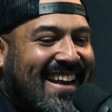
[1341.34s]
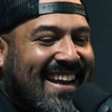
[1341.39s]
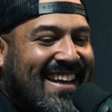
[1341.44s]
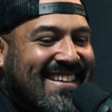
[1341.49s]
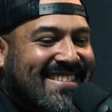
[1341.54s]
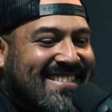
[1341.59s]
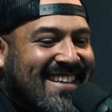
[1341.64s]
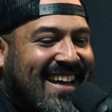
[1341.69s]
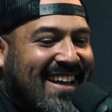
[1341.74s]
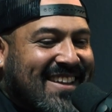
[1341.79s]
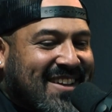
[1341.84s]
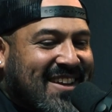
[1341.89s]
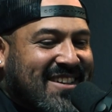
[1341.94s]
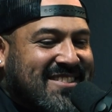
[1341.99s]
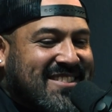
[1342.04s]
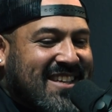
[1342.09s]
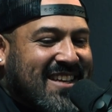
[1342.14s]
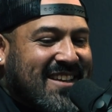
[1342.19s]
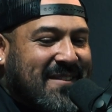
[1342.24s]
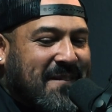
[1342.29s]
And I sat there, I
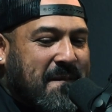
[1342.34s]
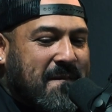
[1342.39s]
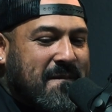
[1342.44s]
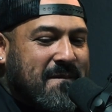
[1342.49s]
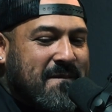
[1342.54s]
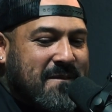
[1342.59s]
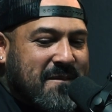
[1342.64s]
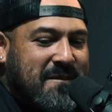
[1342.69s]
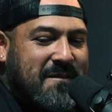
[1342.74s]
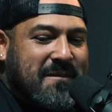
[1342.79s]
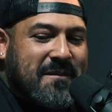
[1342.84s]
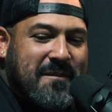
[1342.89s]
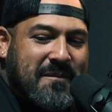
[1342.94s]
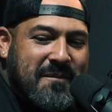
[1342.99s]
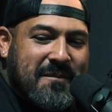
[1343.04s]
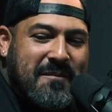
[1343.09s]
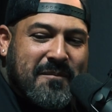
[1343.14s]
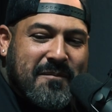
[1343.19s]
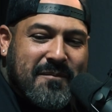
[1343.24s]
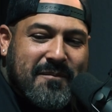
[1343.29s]
said,
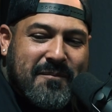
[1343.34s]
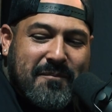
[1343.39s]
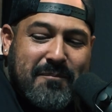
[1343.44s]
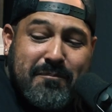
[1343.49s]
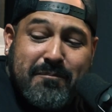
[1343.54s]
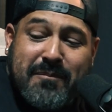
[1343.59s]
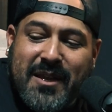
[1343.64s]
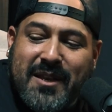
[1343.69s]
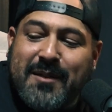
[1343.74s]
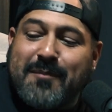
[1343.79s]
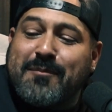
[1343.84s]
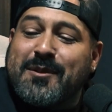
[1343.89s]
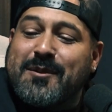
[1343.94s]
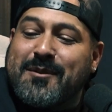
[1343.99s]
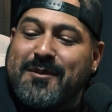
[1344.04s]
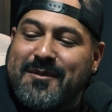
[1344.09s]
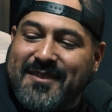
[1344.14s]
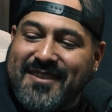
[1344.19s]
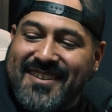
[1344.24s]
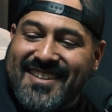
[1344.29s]
Betty
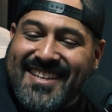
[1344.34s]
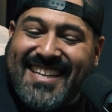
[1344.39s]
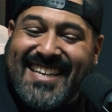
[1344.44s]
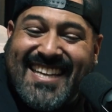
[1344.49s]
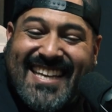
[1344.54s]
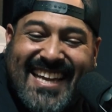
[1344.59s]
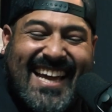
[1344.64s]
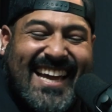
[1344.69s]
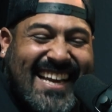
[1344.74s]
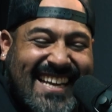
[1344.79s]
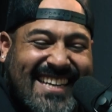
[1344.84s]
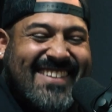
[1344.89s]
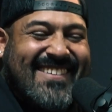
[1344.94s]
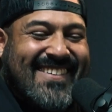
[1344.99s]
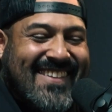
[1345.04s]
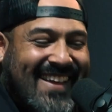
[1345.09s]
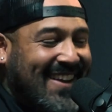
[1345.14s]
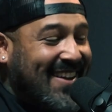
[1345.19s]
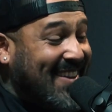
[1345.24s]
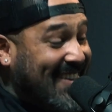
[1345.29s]
Blue. And you
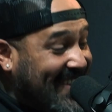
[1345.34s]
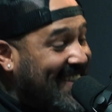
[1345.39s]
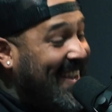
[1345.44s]
were like,